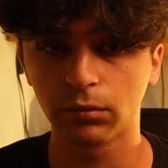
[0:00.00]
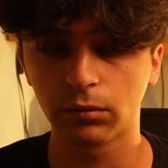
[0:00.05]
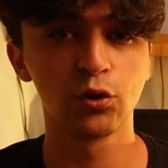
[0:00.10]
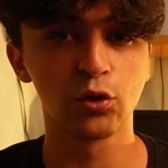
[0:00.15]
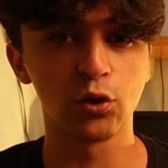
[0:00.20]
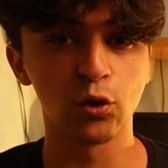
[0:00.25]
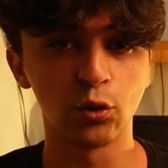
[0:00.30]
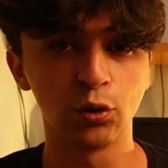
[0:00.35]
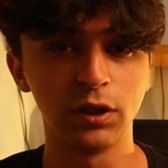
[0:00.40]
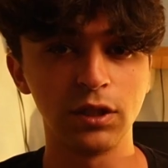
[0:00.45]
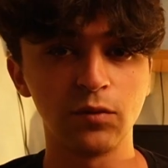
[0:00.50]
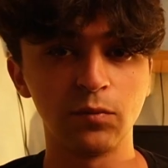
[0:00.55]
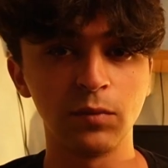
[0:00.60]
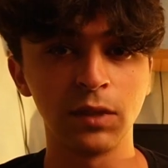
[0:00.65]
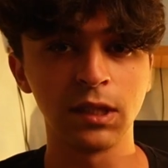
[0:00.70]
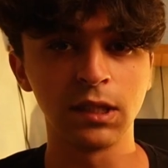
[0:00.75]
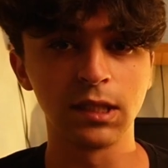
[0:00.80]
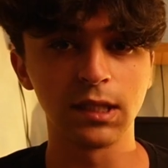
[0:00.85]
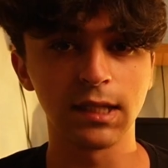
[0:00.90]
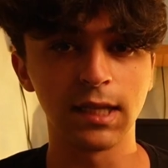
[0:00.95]
So this
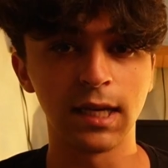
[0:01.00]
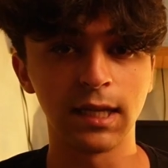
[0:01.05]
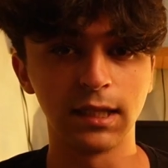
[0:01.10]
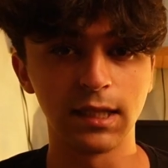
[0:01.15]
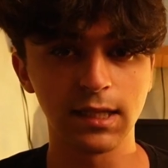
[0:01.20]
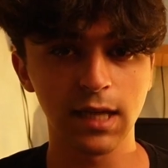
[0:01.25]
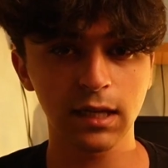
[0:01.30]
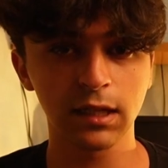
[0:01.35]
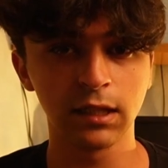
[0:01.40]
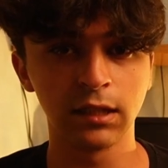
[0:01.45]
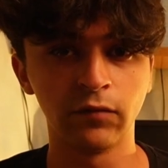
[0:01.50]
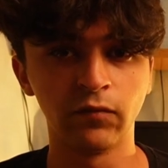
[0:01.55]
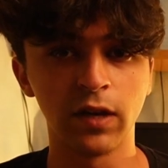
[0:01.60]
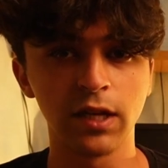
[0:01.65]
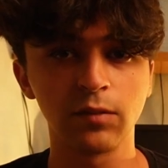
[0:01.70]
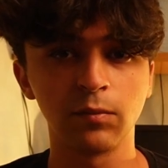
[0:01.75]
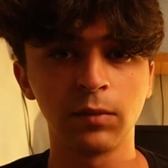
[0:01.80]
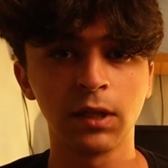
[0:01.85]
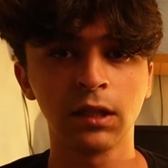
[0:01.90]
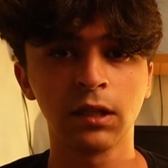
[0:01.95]
means that the second
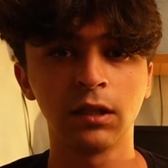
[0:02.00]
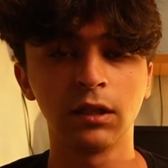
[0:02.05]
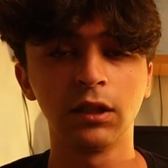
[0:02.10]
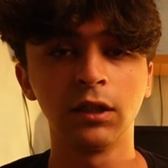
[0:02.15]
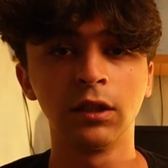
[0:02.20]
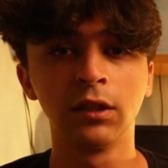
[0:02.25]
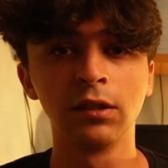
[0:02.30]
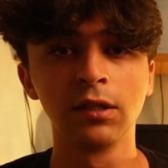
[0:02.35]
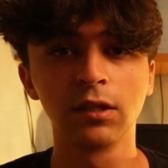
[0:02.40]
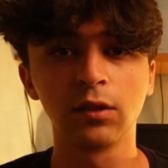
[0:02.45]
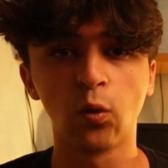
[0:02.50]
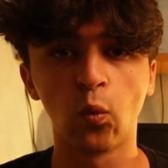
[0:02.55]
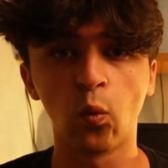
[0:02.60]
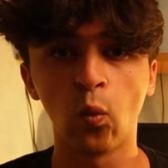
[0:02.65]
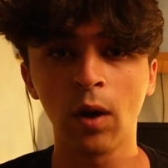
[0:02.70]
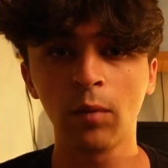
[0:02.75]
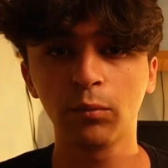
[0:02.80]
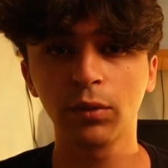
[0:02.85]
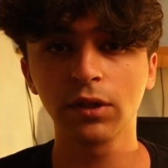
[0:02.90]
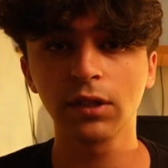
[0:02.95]
investment earns
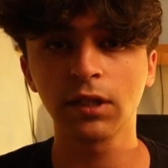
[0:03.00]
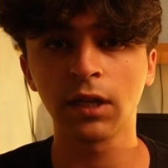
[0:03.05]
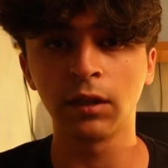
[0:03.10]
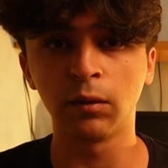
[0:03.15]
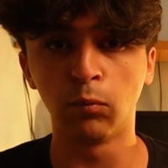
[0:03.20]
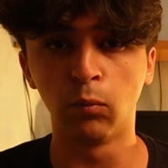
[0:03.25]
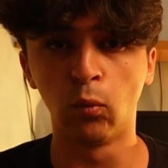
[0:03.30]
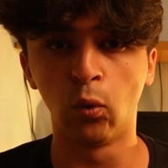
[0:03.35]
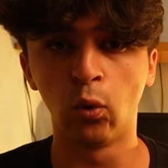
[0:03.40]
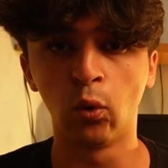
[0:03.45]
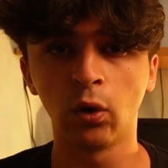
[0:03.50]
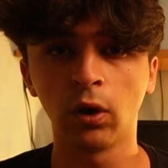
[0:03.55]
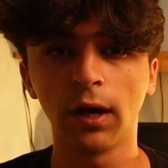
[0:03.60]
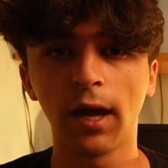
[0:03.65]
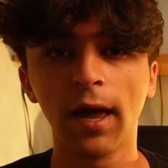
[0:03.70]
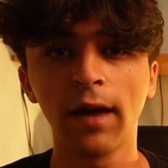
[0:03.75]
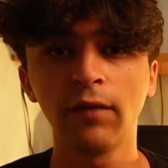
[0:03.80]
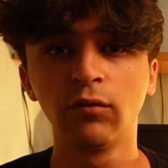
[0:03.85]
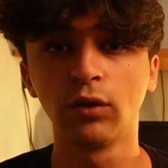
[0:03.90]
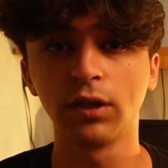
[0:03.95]
1% more
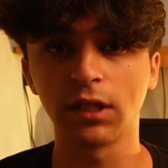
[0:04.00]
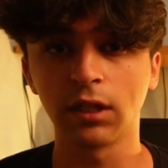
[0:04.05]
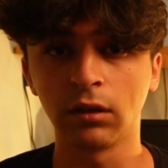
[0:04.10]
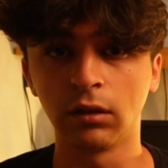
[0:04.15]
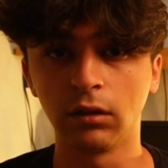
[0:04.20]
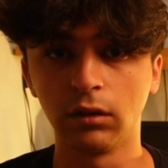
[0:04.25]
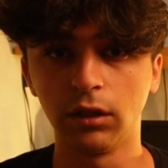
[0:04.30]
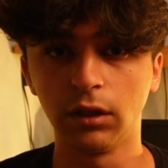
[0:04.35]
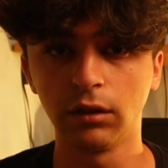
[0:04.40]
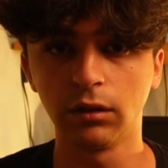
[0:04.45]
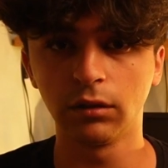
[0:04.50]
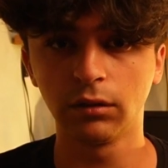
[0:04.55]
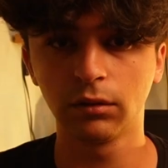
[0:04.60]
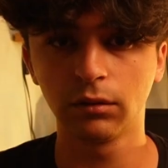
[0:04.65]
every single year.